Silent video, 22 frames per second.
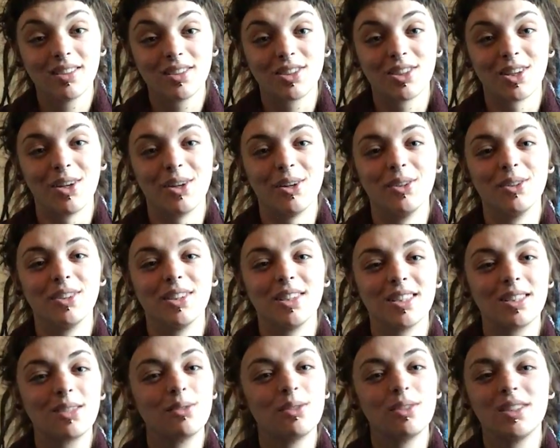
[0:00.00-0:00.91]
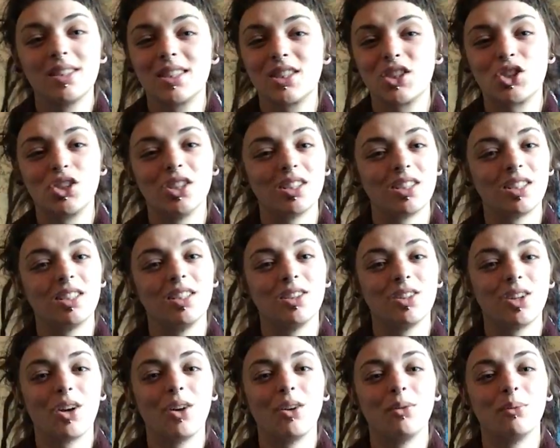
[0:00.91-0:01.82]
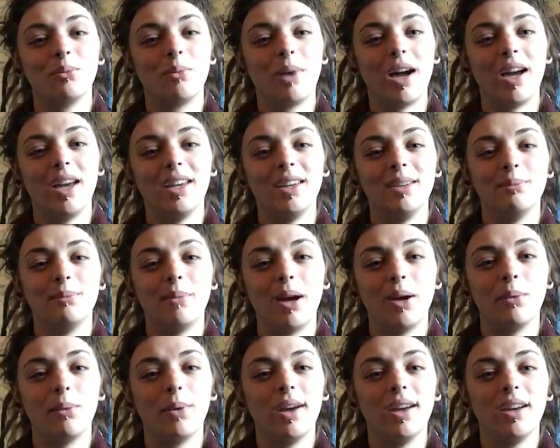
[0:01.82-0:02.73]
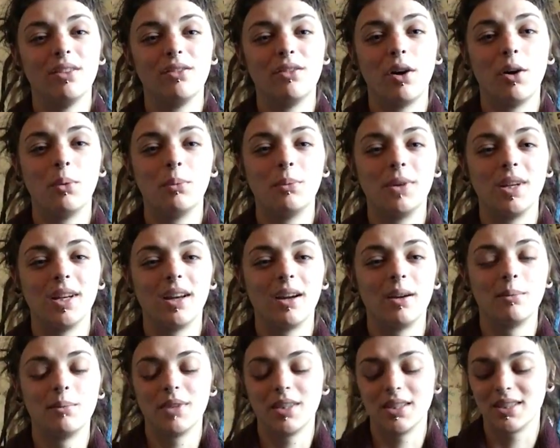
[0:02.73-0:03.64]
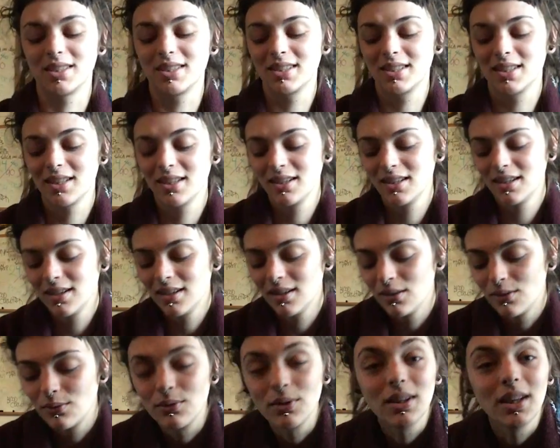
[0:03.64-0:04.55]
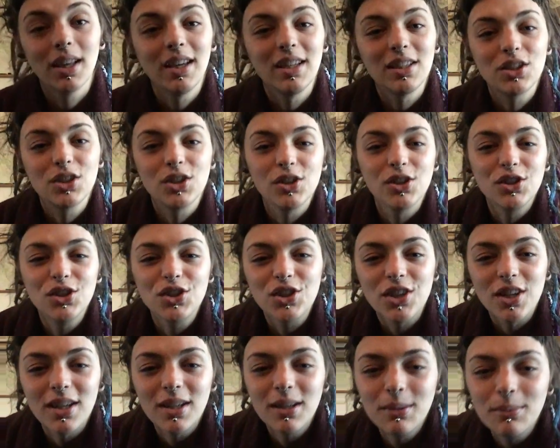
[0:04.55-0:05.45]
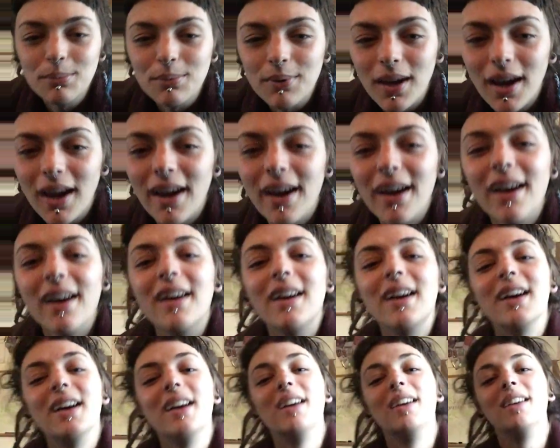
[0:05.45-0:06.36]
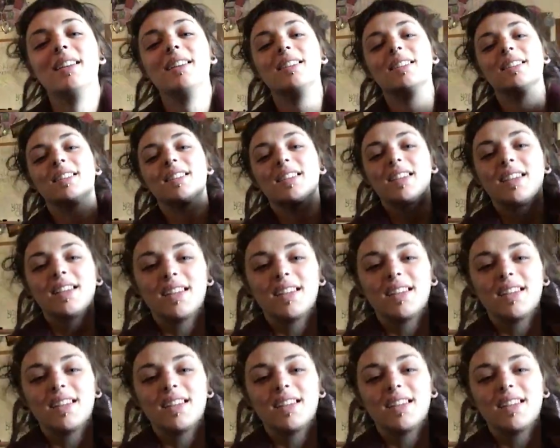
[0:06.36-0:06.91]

So this is just, my way of opening up this relationship and